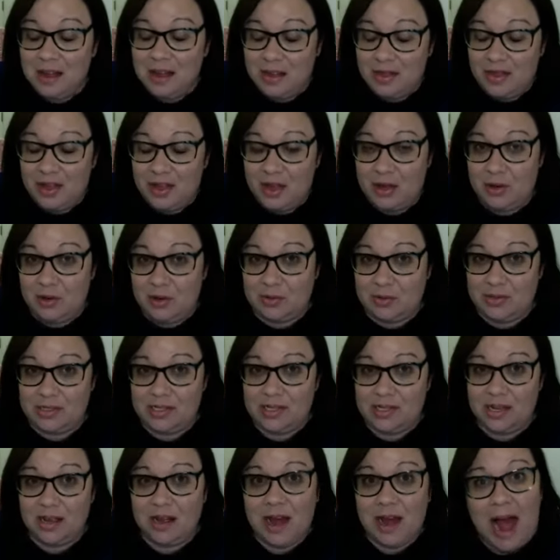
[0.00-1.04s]

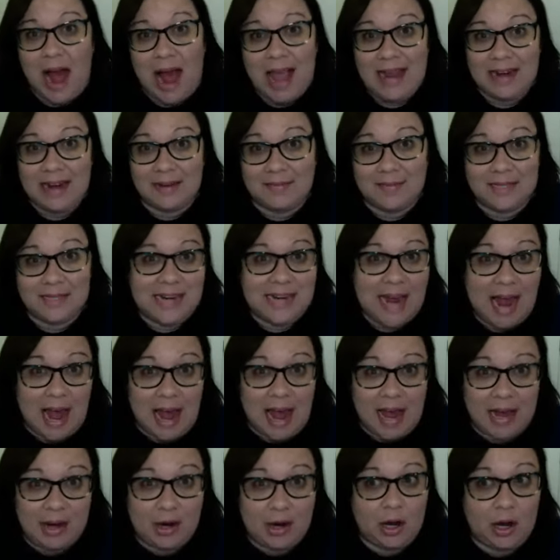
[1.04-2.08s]
those items to
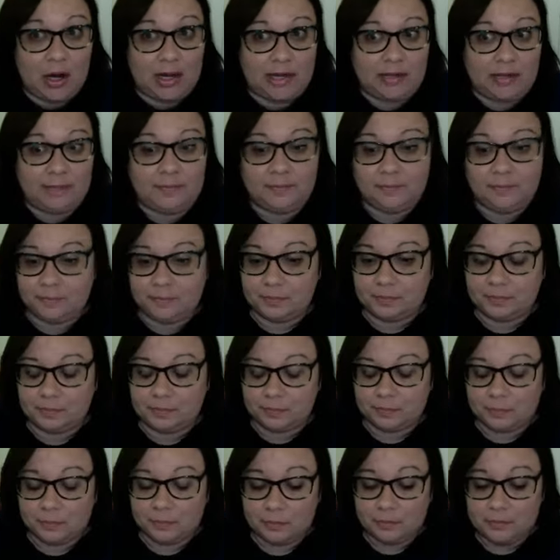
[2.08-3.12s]
add on.
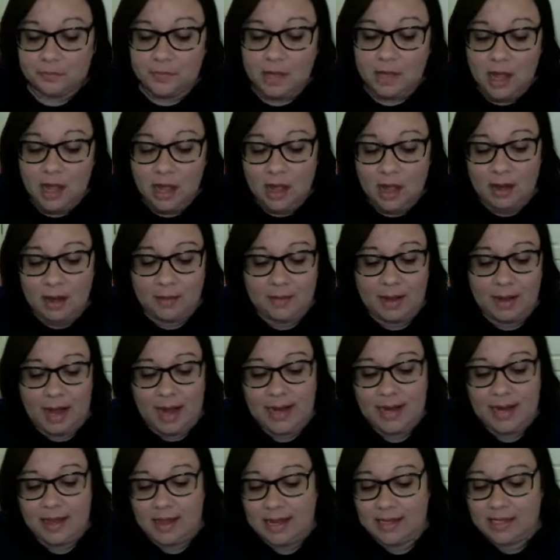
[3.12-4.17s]
Um,
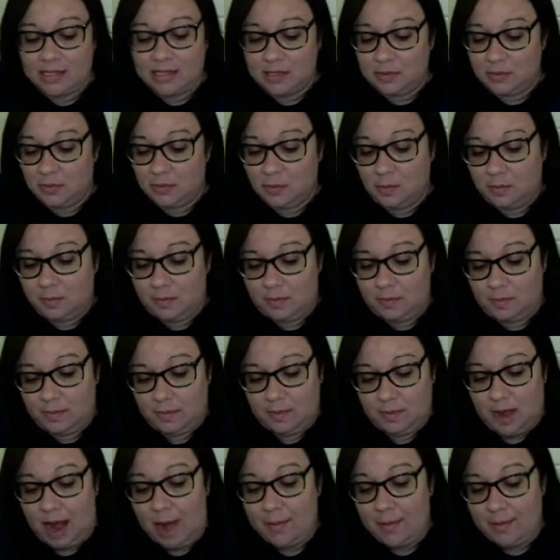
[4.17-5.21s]
I that's
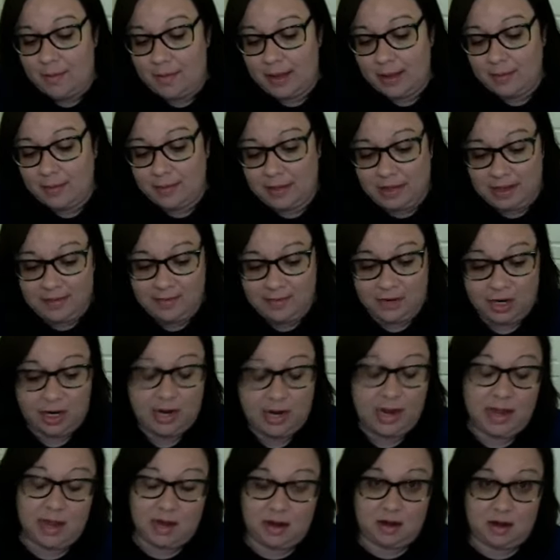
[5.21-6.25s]
I'm a big believer
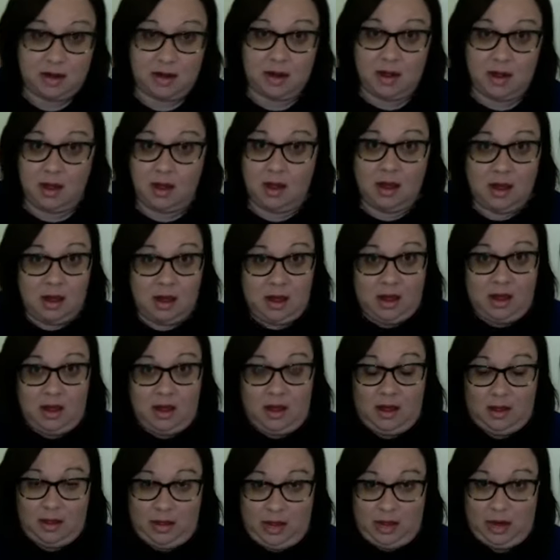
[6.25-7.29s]
in
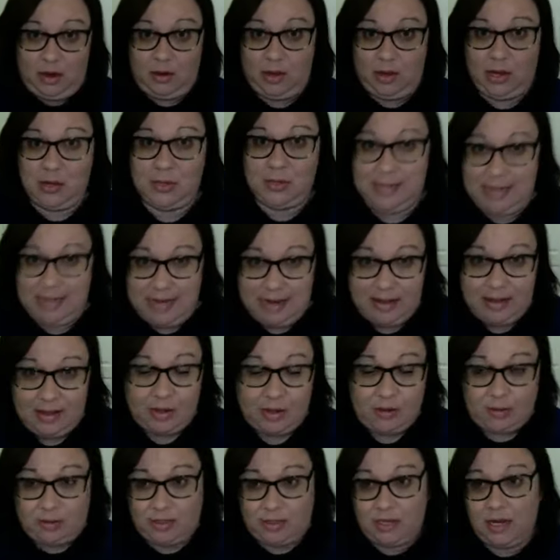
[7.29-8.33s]
you know using
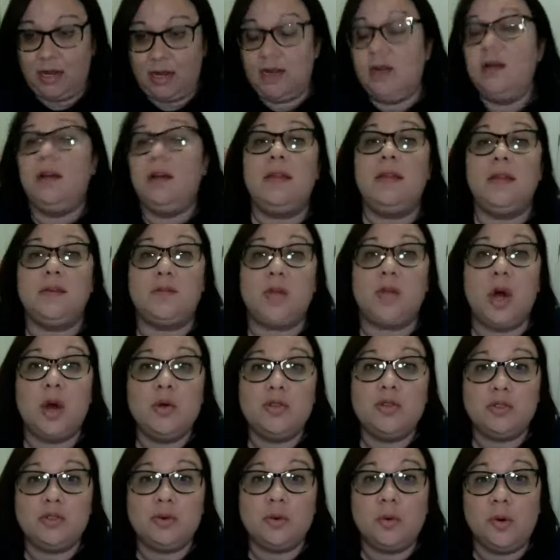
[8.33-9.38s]
those those
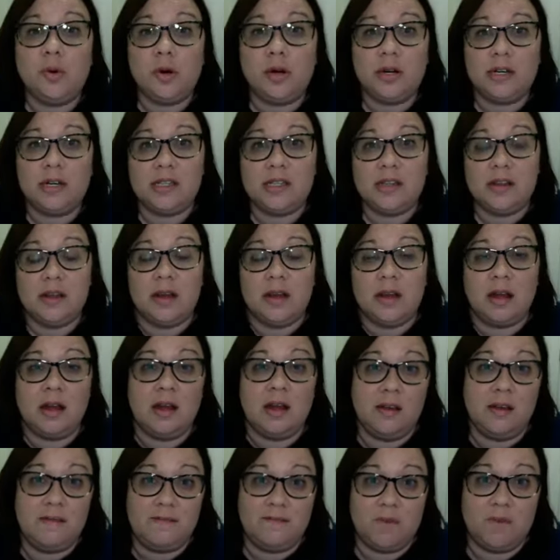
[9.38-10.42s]
host rewards
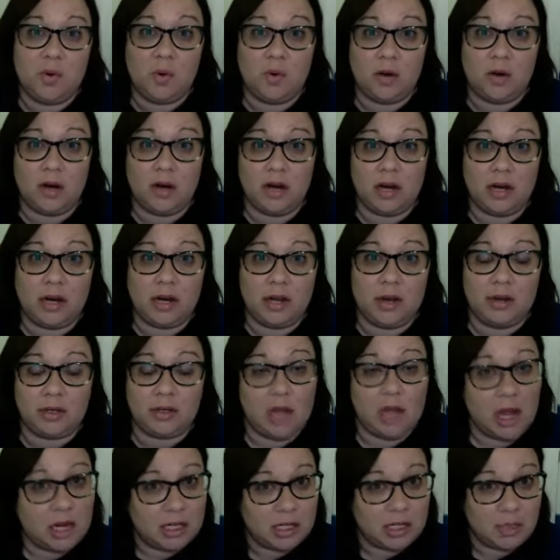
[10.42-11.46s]
for your
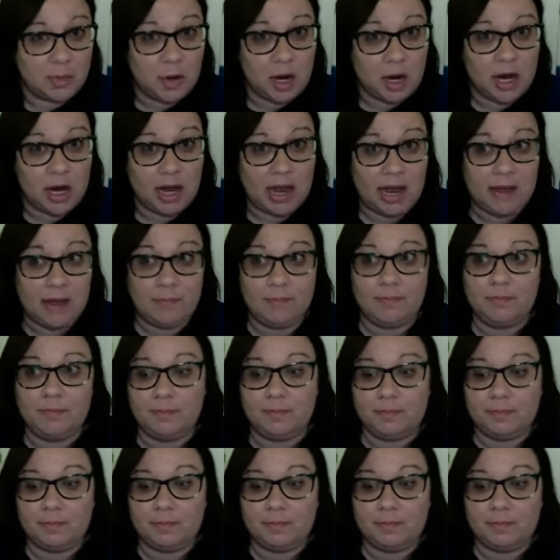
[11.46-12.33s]
launch party